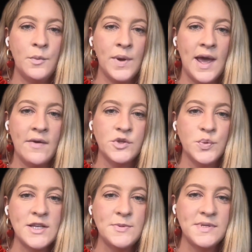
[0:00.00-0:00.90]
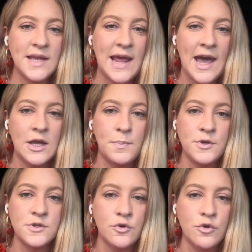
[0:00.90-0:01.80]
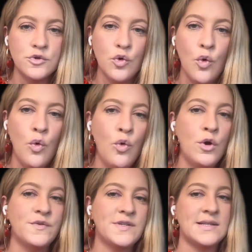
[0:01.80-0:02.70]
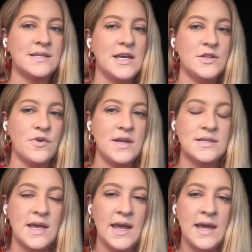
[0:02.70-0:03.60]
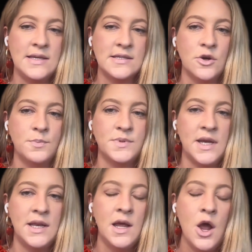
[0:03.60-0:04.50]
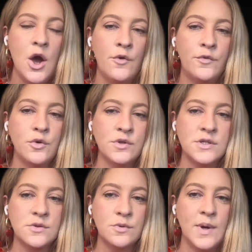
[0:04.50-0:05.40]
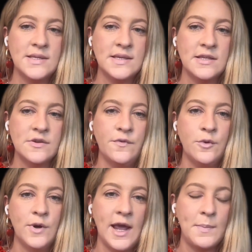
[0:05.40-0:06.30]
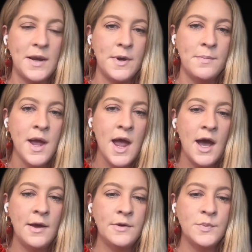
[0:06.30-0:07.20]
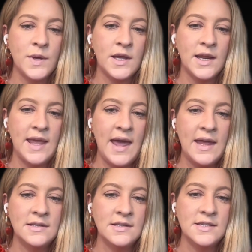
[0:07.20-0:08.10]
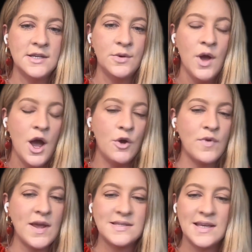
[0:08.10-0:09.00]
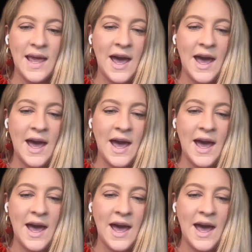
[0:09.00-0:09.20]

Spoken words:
We have a 20% ACCA boost across all of Saturday's racing. It is an opt-in, of course, as always, and there's a 4-leg minimum. And we're going to get into a Racing